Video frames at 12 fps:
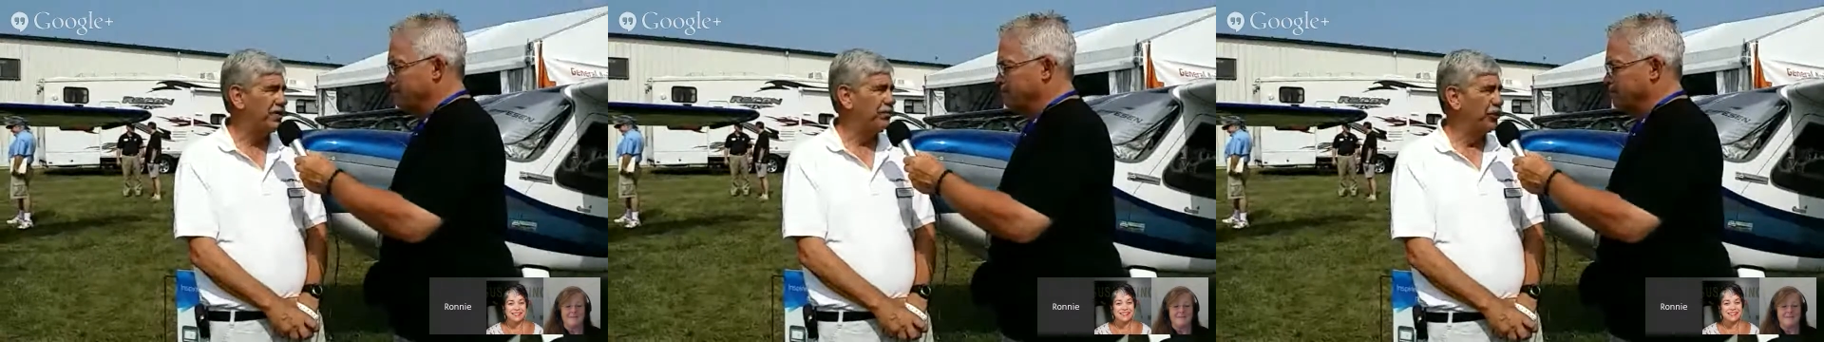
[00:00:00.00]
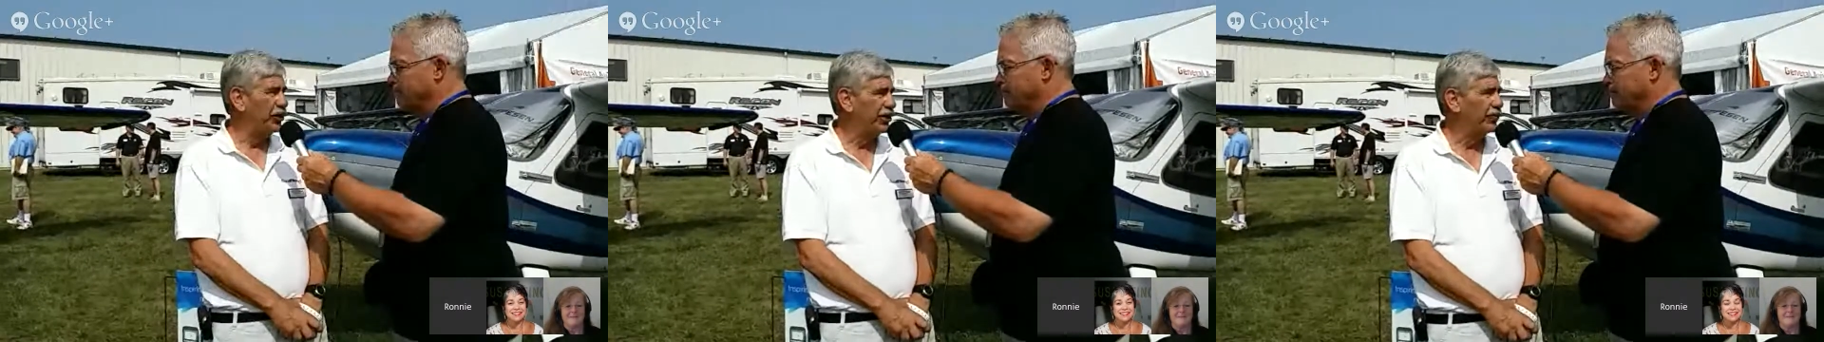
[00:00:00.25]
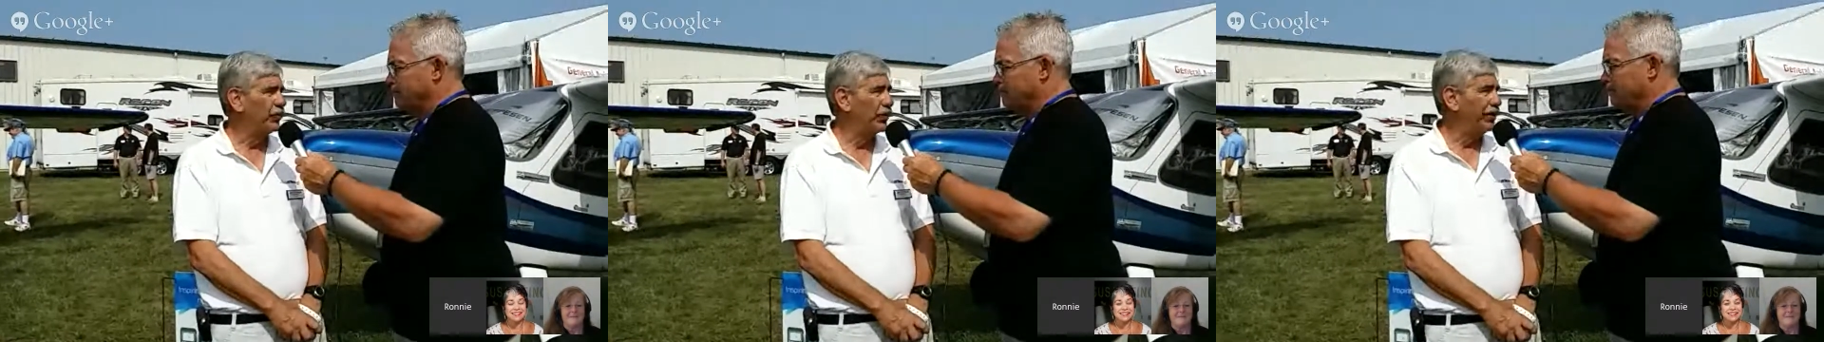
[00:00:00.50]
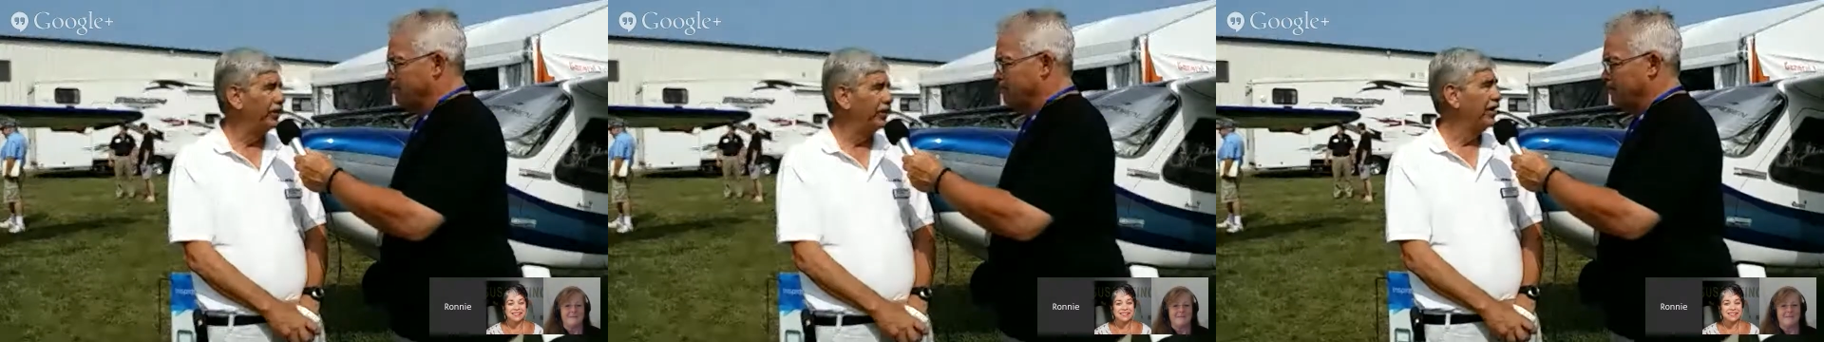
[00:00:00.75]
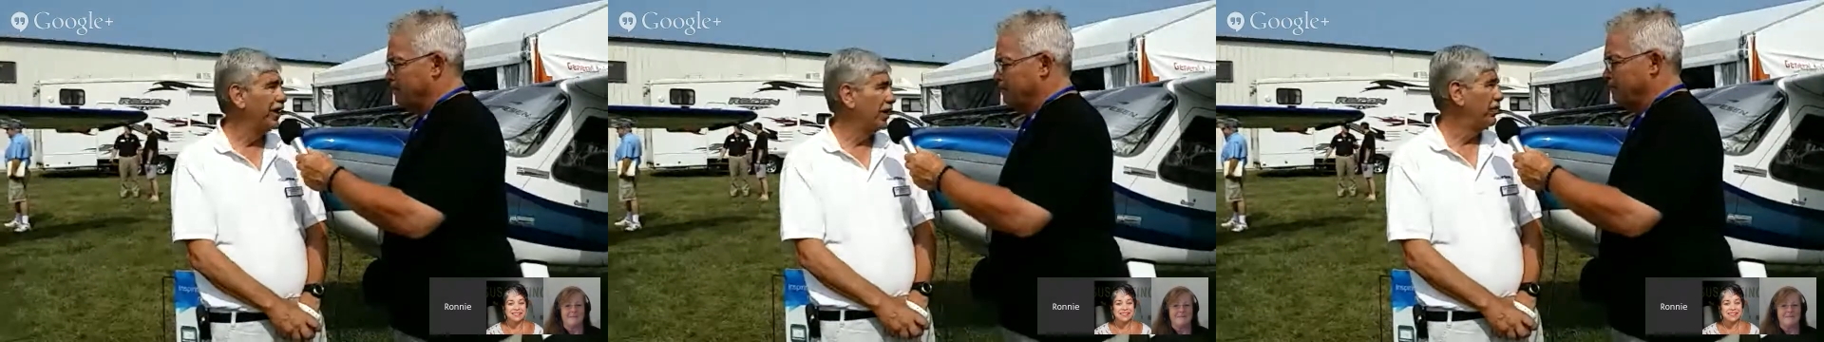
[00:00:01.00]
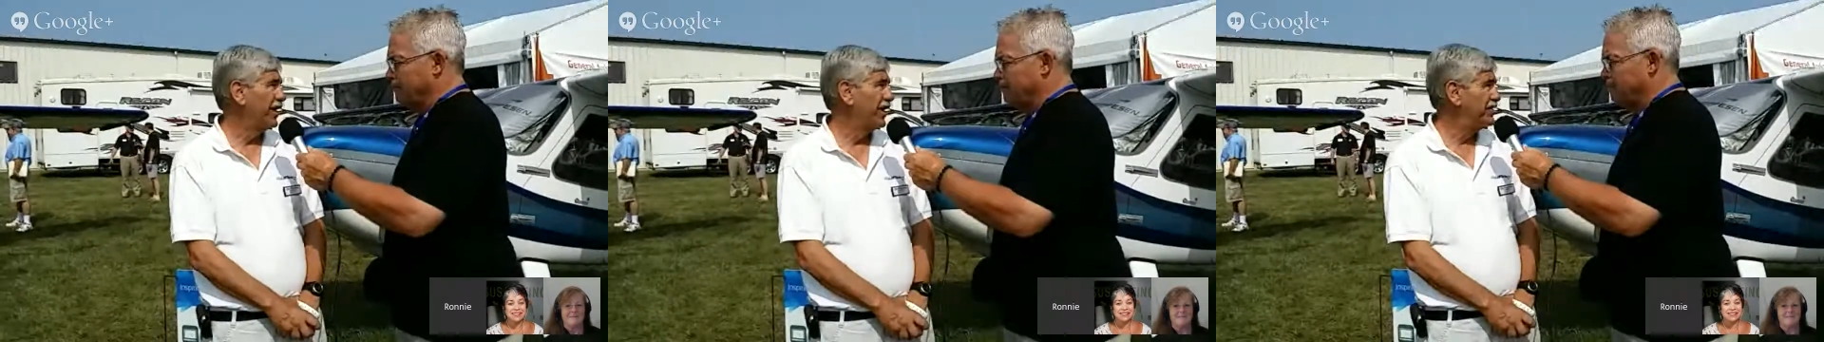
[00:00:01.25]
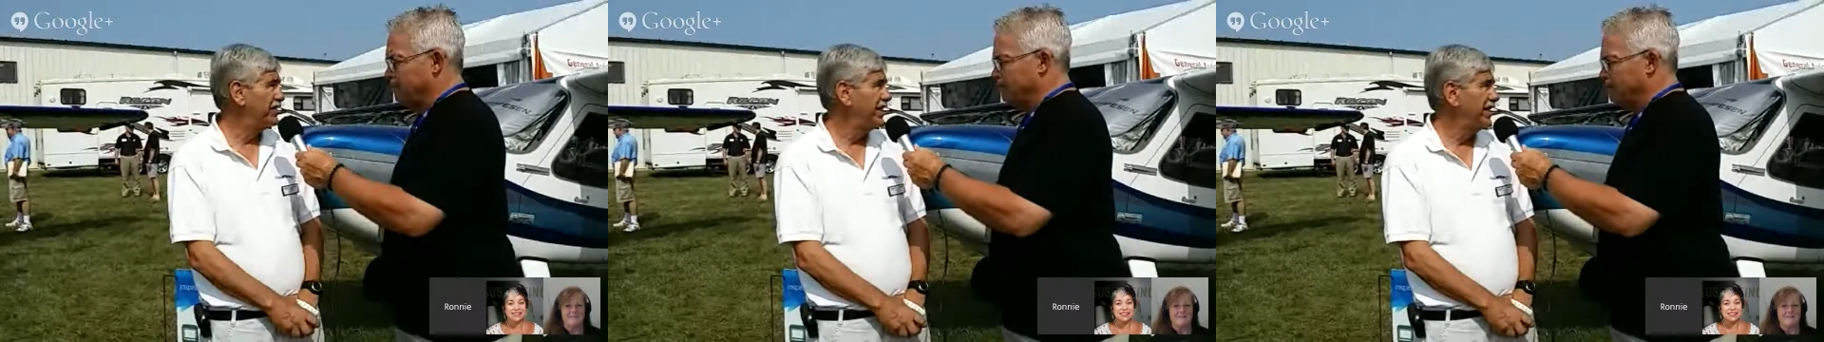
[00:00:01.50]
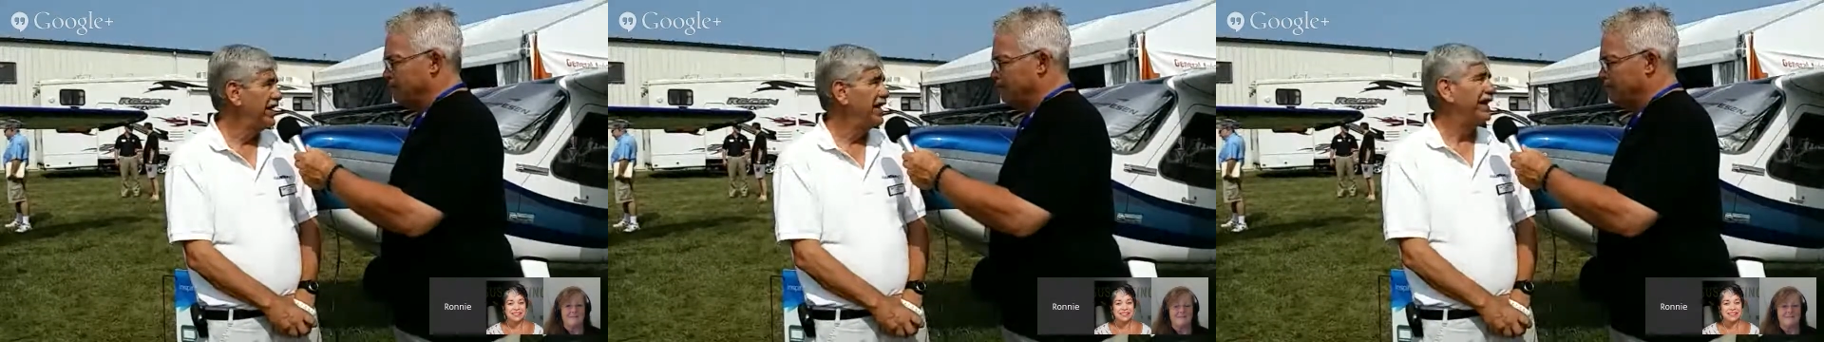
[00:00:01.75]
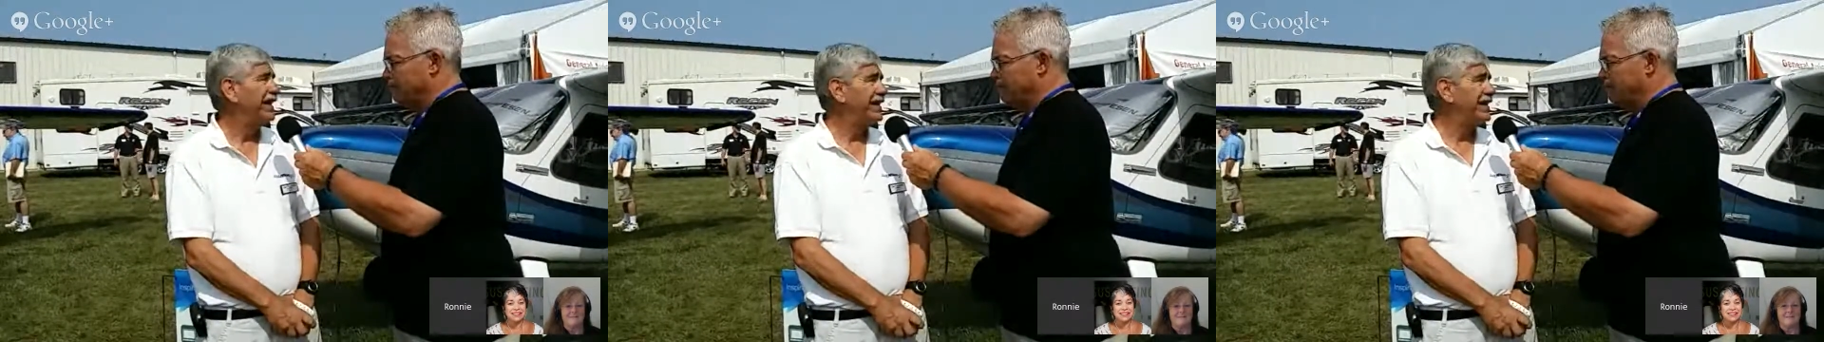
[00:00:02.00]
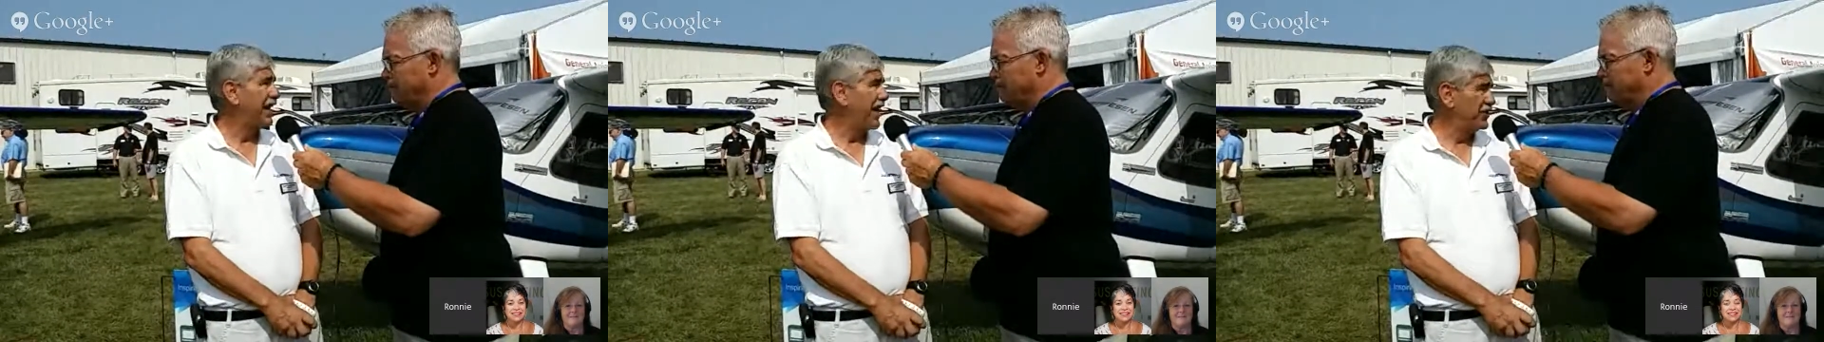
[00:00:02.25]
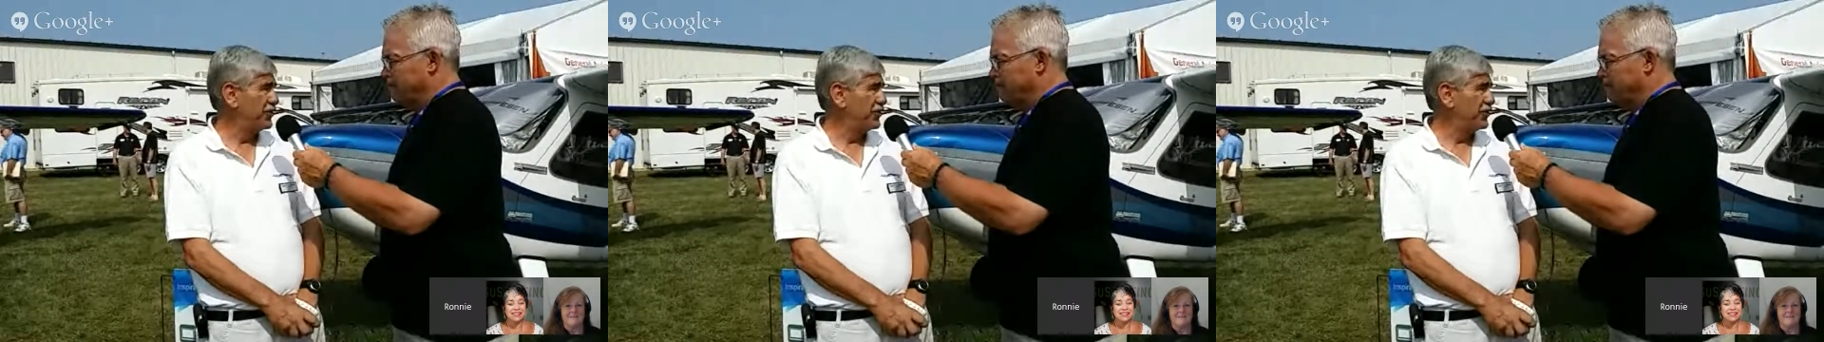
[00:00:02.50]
Speaker 1: to put real airplanes into high